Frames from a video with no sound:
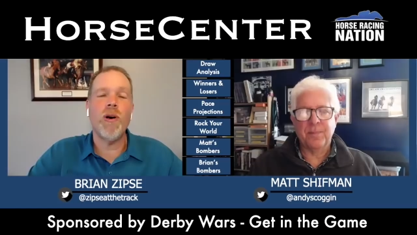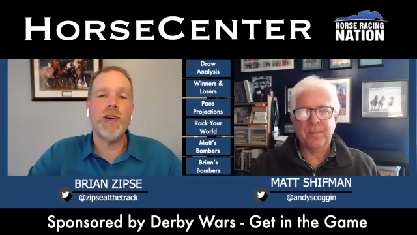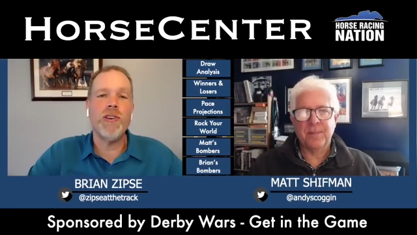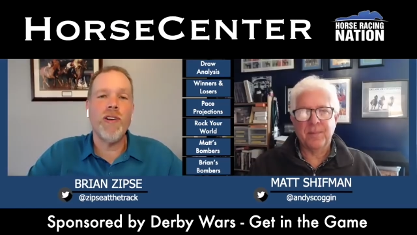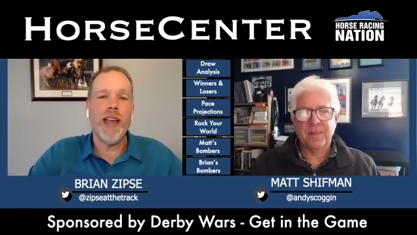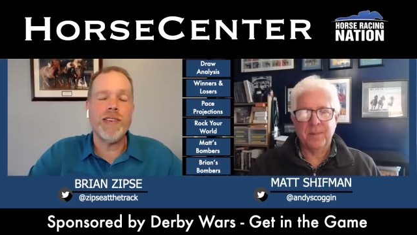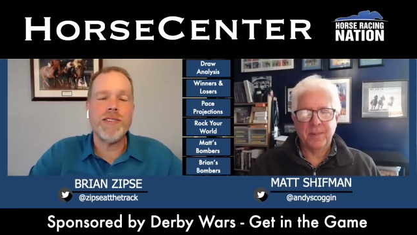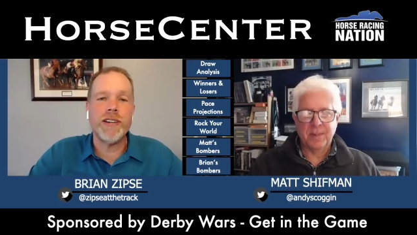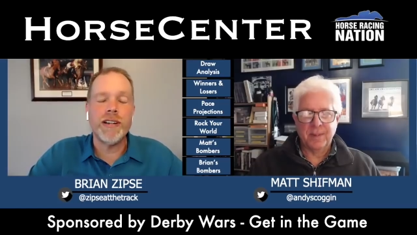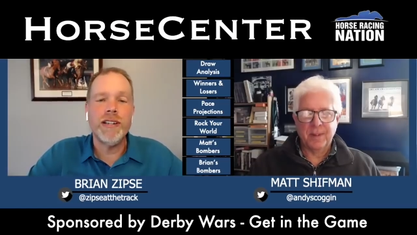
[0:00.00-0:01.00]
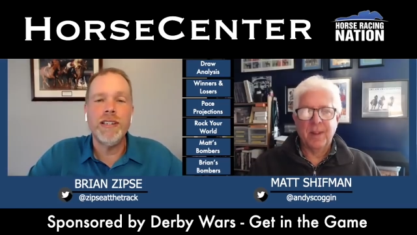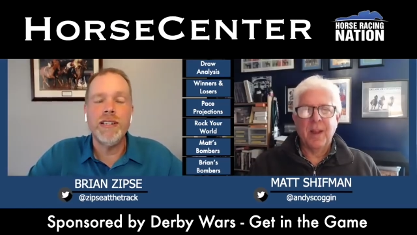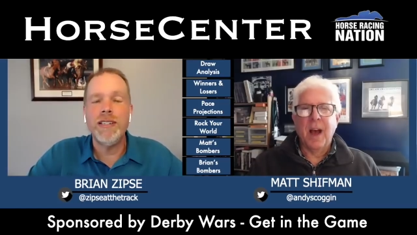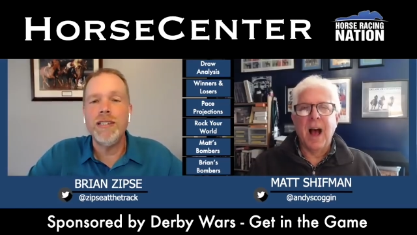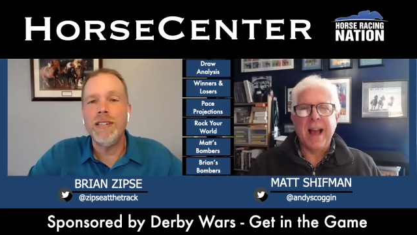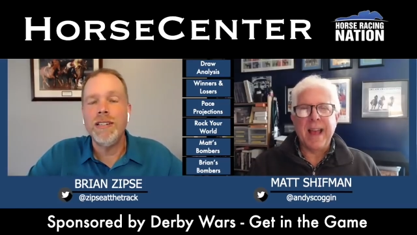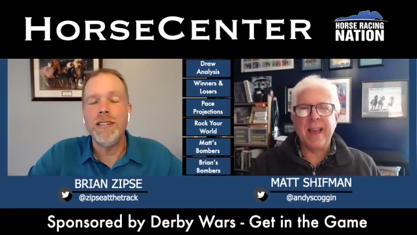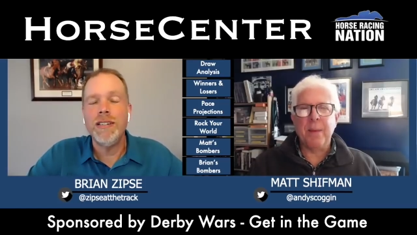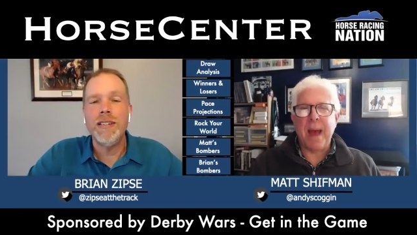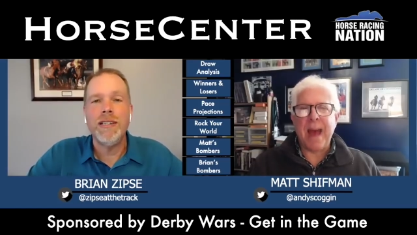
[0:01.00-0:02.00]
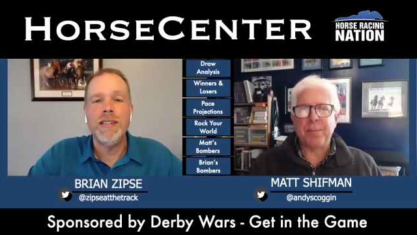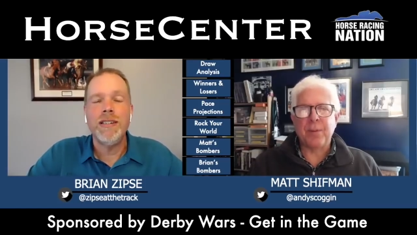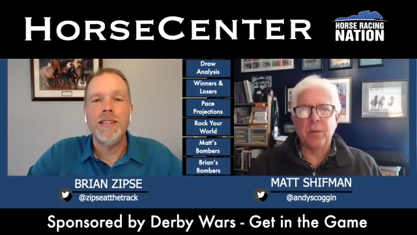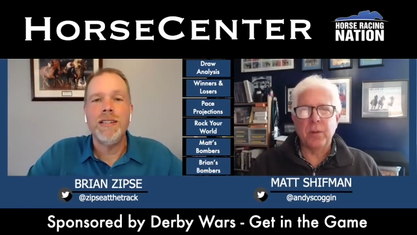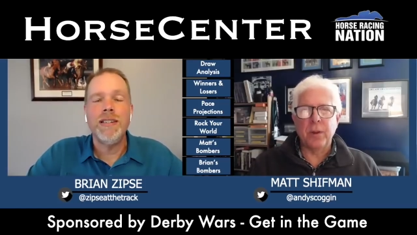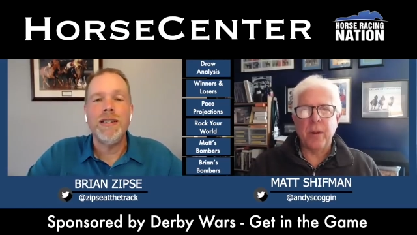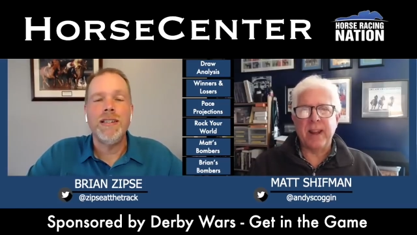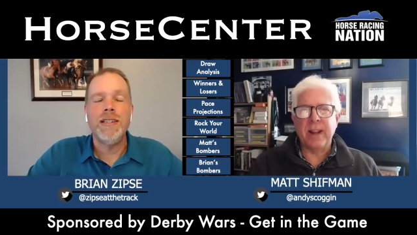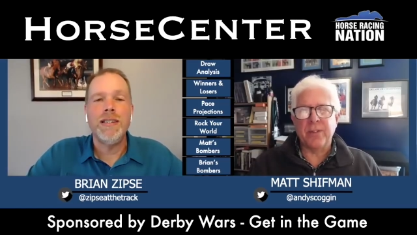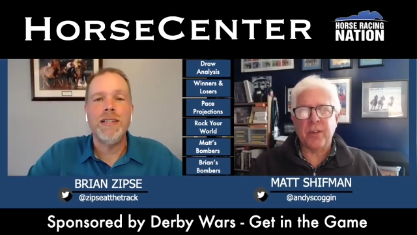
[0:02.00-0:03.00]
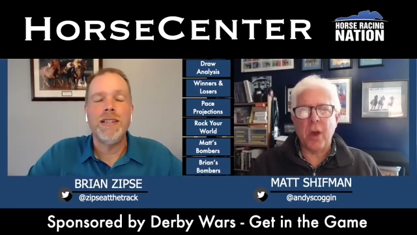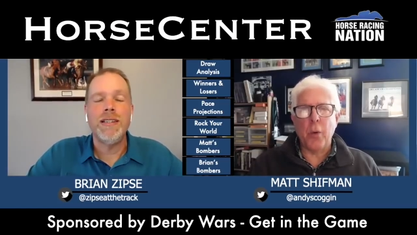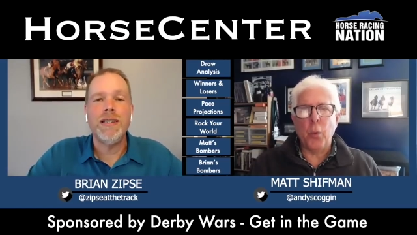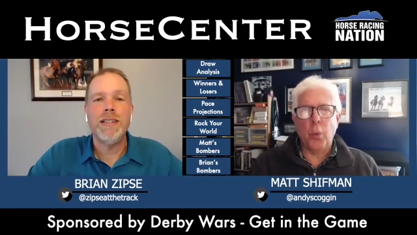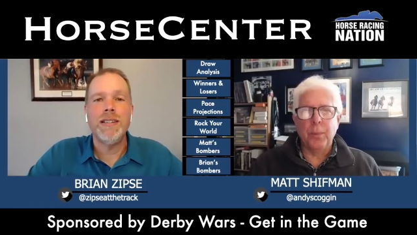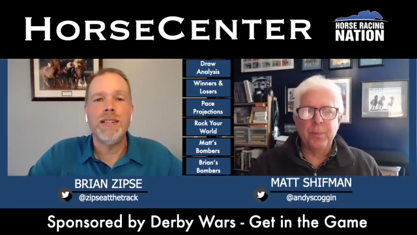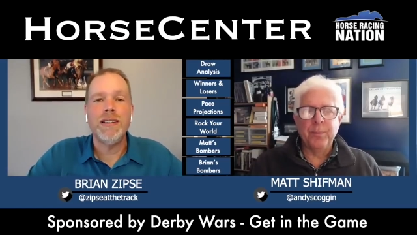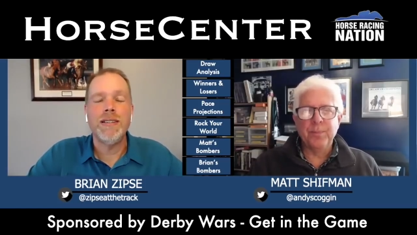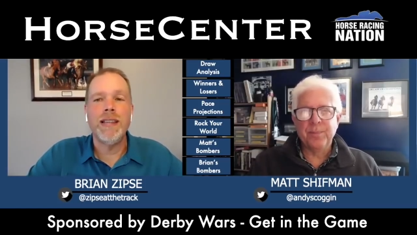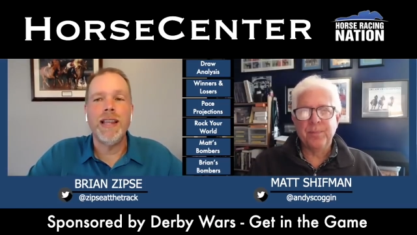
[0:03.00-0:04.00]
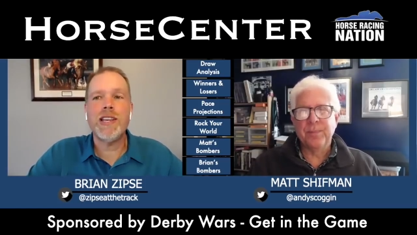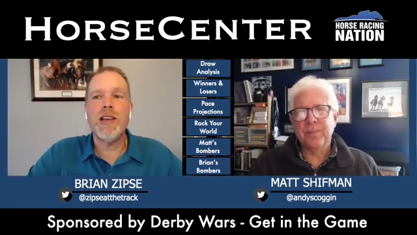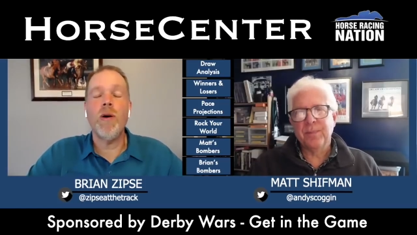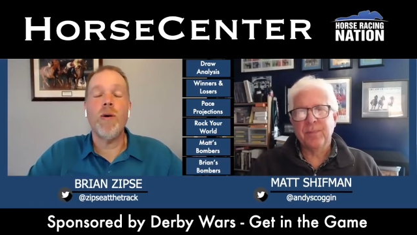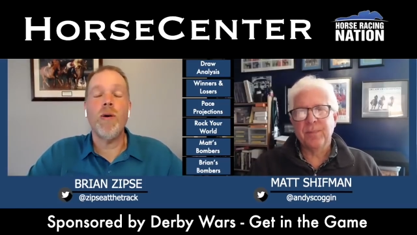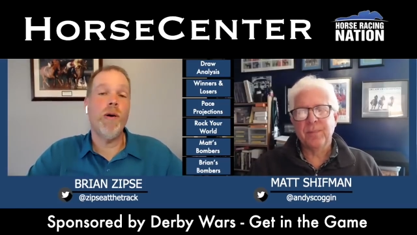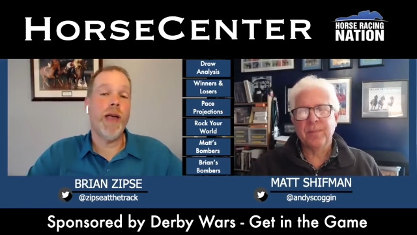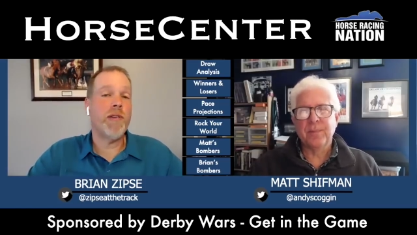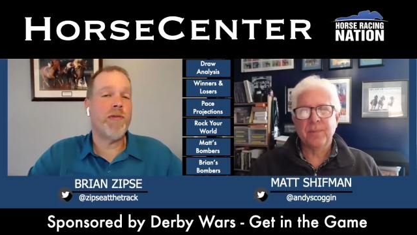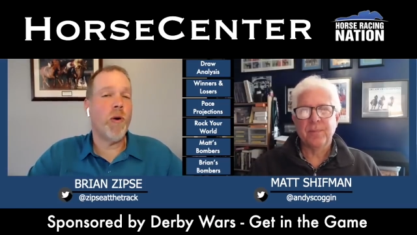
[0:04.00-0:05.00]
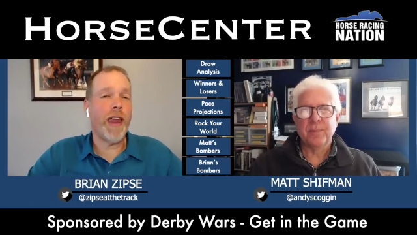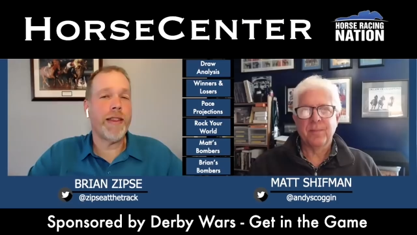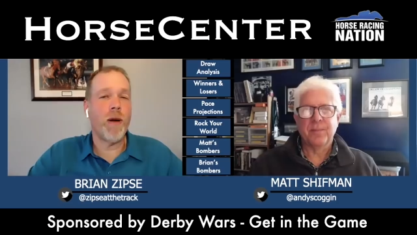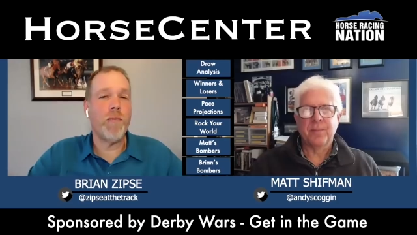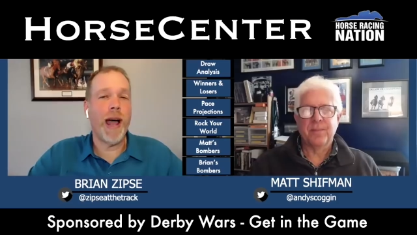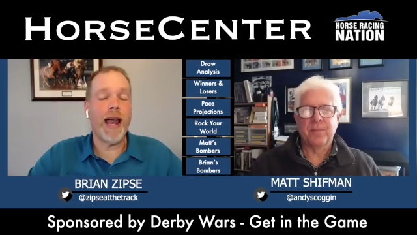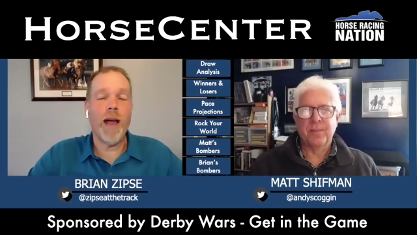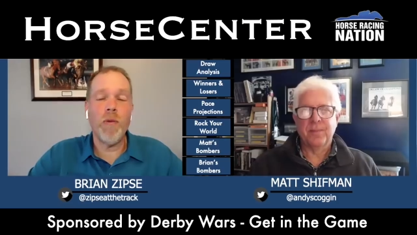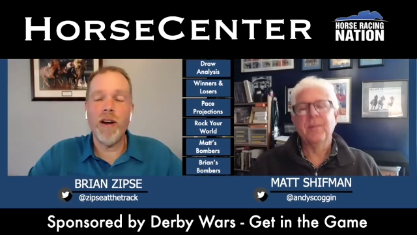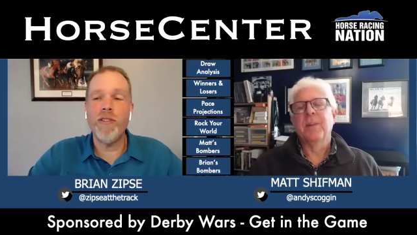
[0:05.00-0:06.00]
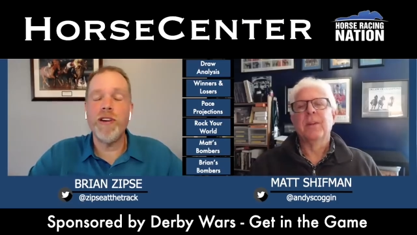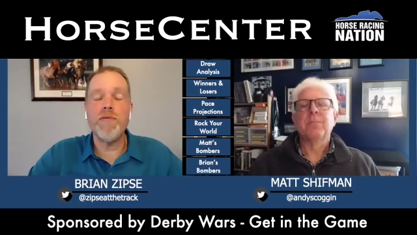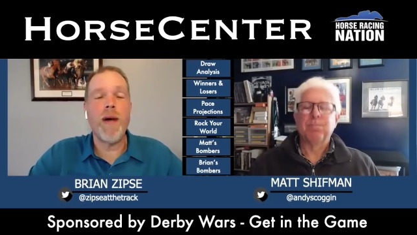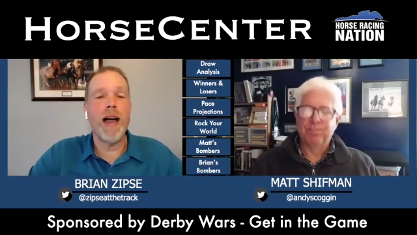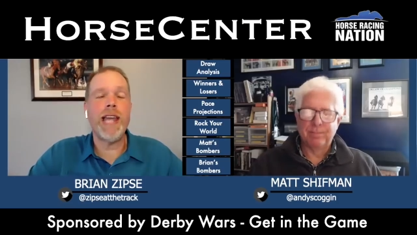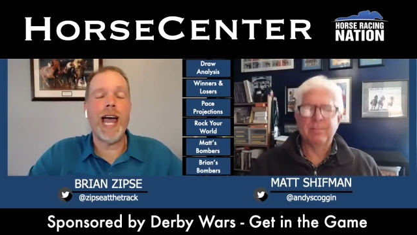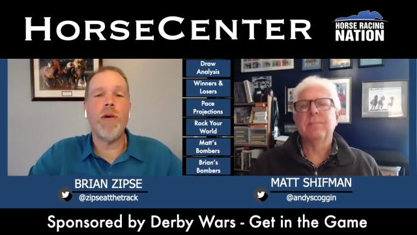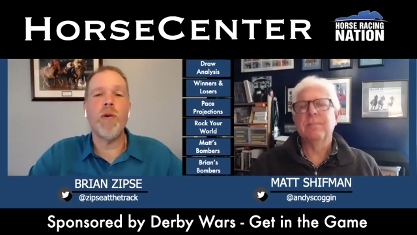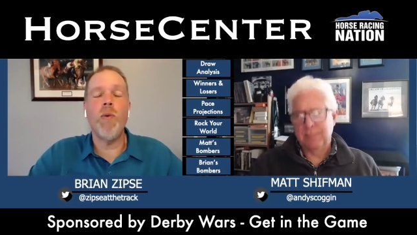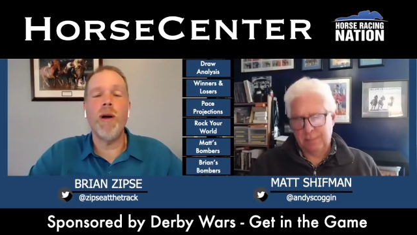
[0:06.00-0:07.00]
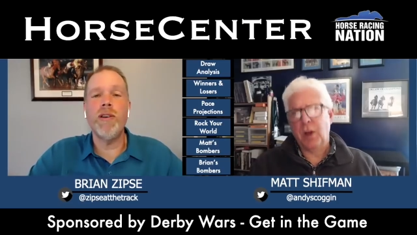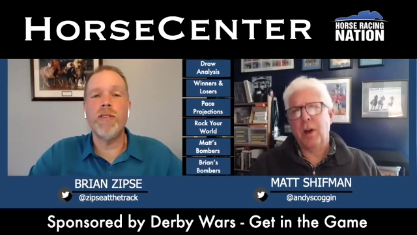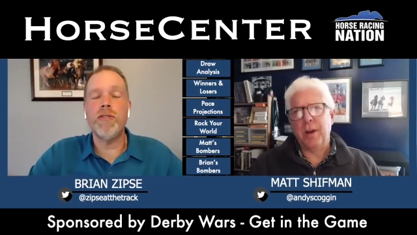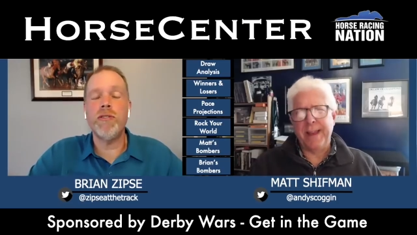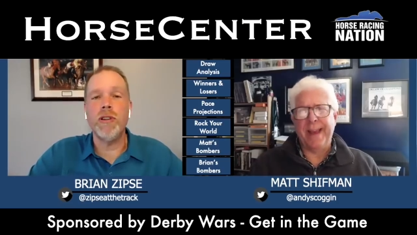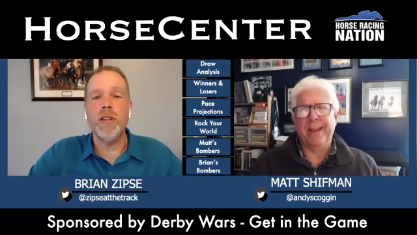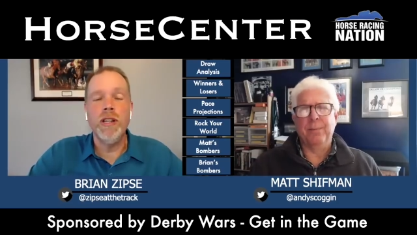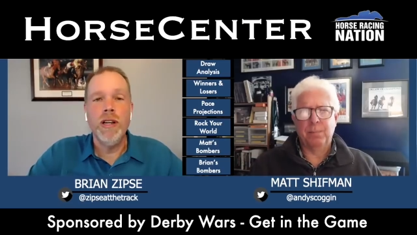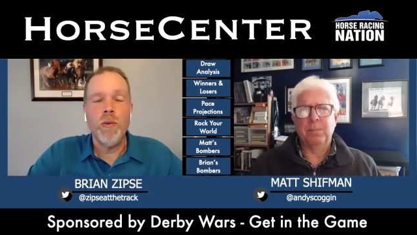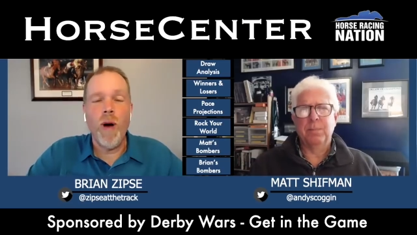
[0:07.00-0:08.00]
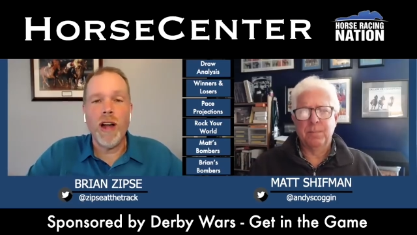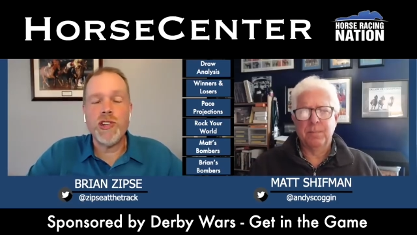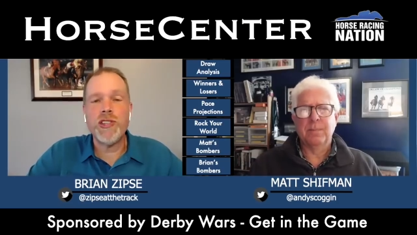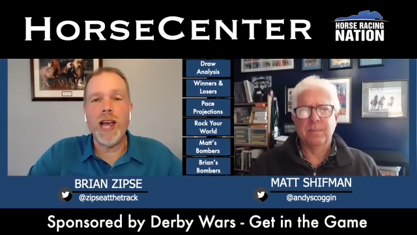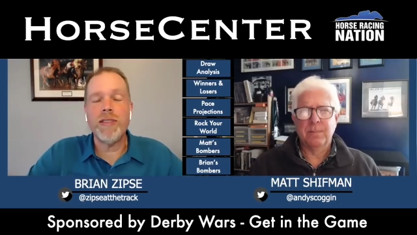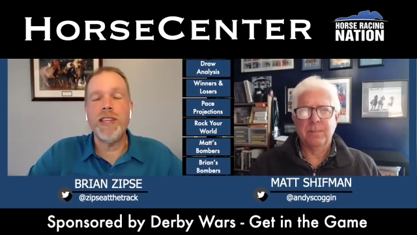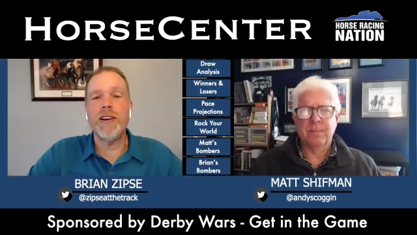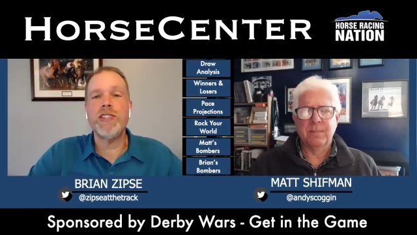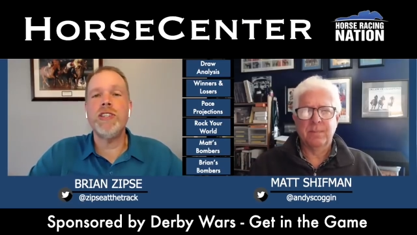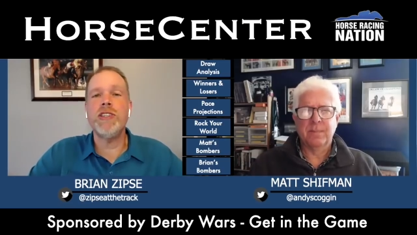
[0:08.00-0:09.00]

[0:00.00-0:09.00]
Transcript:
Speaker 1: you ready, sir?
Speaker 2: I am absolutely ready. Let's go.
Speaker 1: Let's go. Okay, before that, though, Matt, I want to remind our wonderful watchers out there to